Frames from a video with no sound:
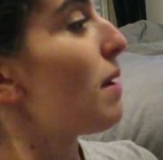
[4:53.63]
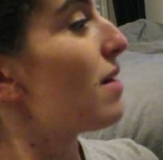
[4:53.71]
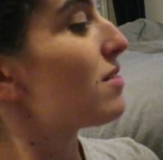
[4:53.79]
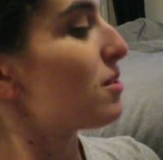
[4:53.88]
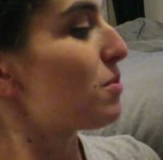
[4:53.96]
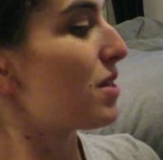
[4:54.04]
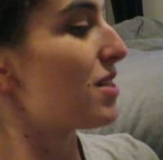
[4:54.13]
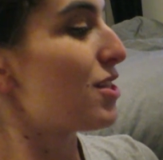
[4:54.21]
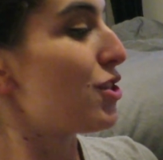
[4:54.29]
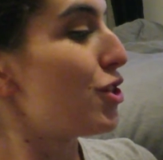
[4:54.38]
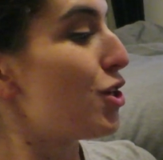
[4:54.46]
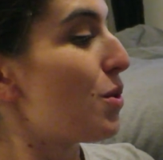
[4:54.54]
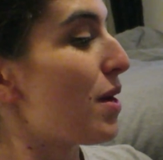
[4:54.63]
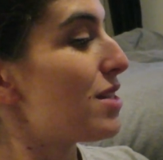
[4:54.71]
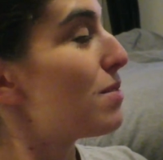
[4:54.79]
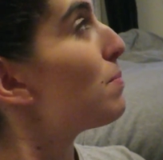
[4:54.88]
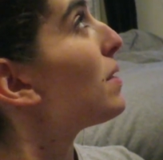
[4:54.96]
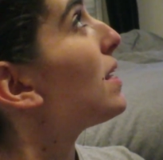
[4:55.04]
pounds is because it's U
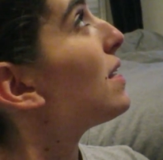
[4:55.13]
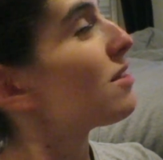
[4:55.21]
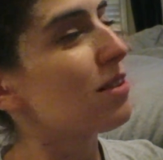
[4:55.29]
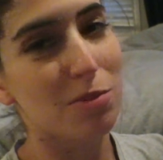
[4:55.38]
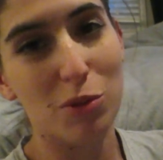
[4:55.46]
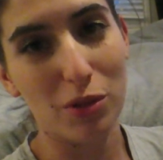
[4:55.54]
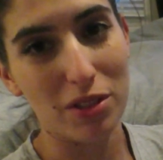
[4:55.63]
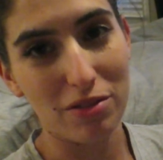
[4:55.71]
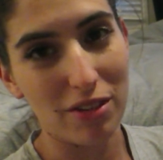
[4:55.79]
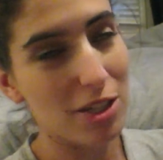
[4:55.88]
S B. I'm talking to